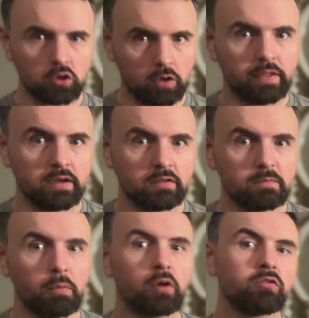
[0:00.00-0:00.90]
Not that it's
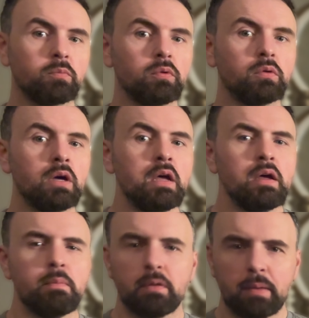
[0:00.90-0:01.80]
impossible,
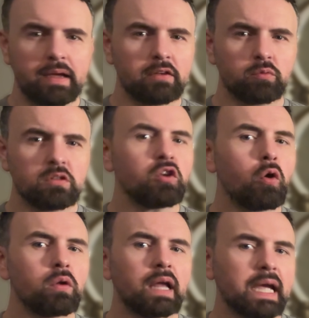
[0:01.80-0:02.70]
but players with
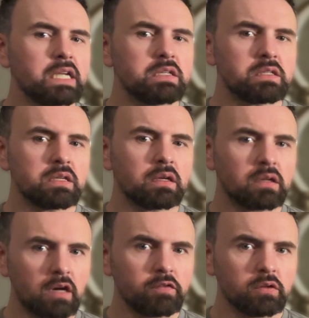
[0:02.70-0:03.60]
total agency and
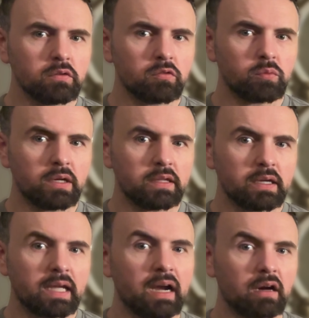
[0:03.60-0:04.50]
governance where
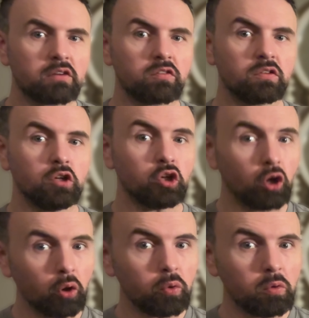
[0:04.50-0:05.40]
their characters can
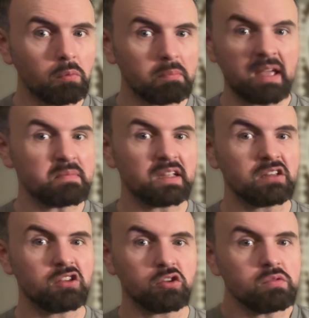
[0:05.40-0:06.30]
go may
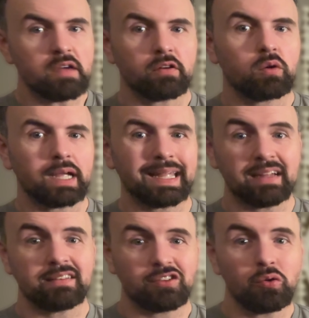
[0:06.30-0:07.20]
mean you never quite
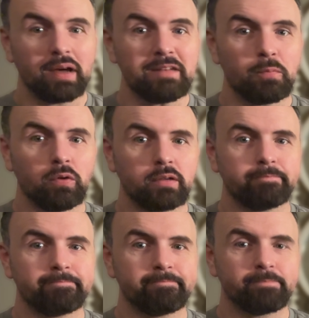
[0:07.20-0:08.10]
get to your endpoint.
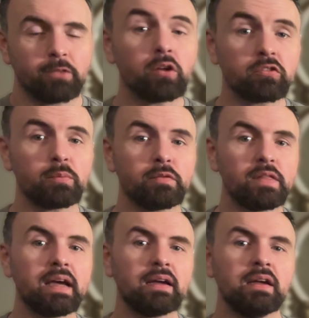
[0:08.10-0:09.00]
On top of
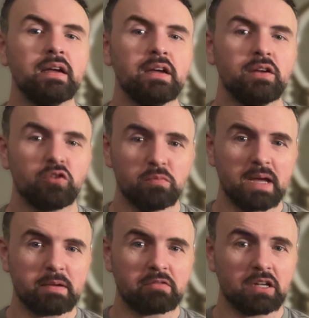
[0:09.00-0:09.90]
that, you'll
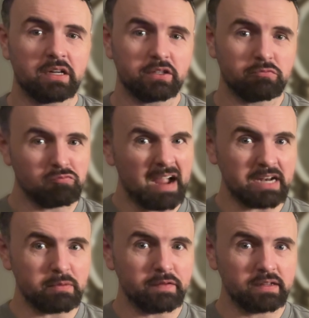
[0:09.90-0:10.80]
maybe rely on
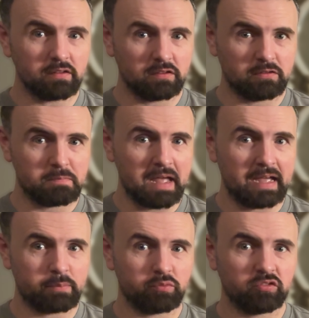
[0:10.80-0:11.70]
random events,
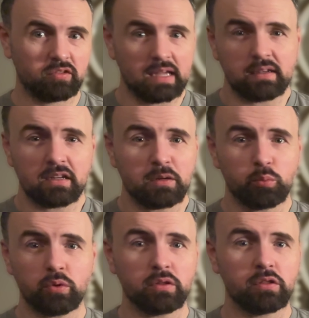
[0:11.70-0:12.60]
perhaps ending
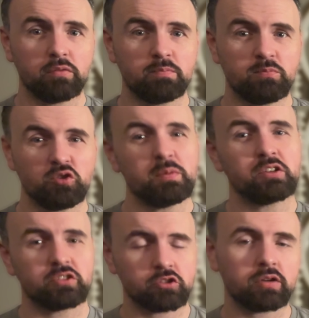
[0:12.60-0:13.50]
up with too
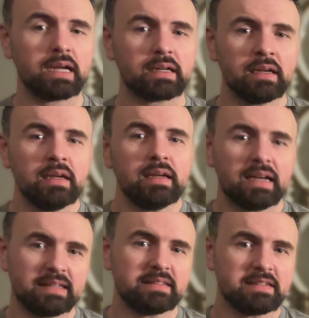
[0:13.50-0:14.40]
much to track
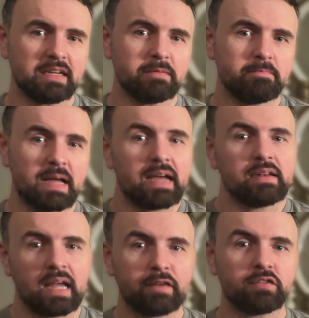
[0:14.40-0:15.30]
as a DM,
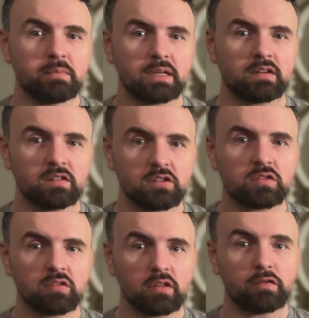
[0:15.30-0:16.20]
and have to make
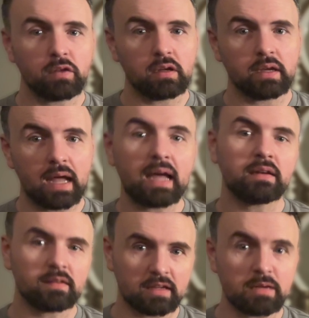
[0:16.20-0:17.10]
decisions on the fly,
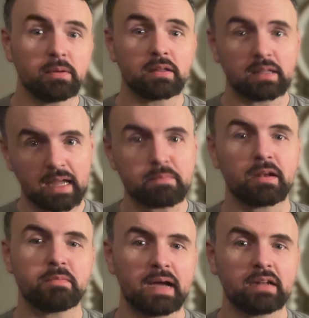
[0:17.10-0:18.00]
and keeping the
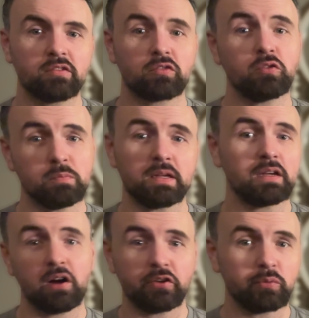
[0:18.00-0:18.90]
gameplay balance could
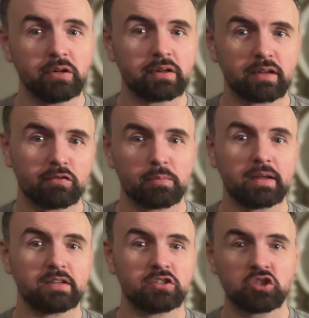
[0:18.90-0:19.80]
be harder work if the
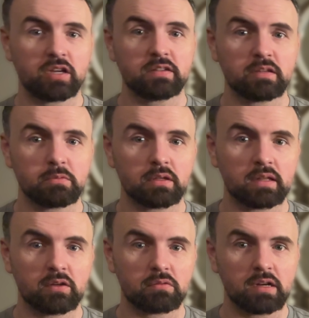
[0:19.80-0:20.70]
players chase something
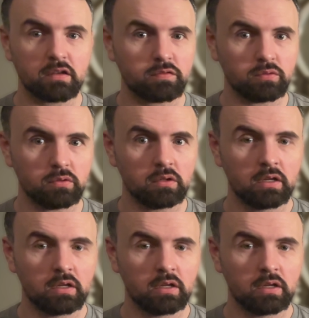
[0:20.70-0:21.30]
they're not ready for.